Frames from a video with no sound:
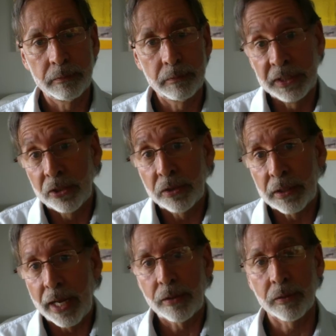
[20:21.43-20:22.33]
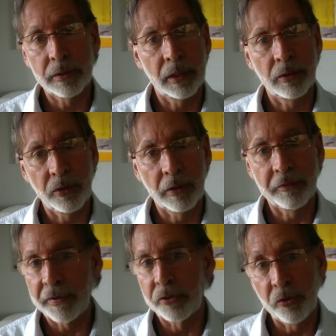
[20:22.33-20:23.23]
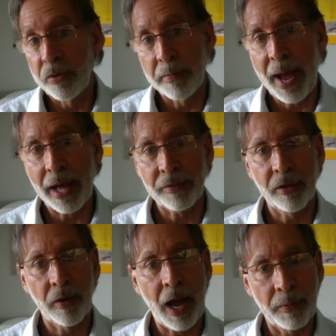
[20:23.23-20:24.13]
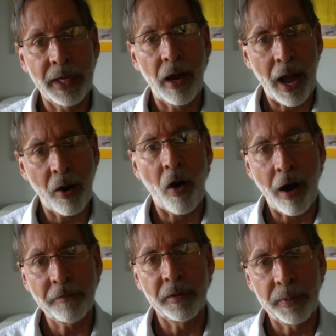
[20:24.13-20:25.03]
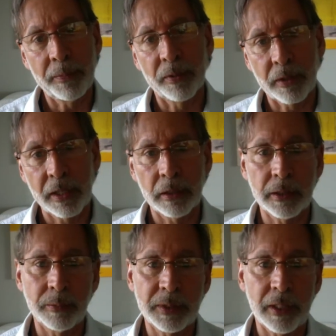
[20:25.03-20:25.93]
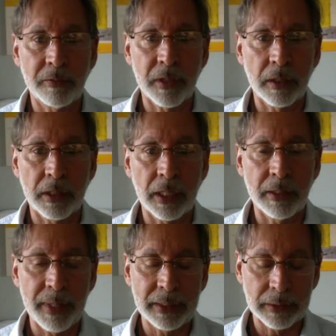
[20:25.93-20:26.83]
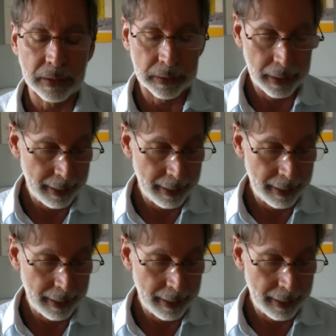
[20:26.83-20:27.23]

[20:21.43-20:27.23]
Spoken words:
year cycle. You can do the math. How often people are killing themselves on a daily basis.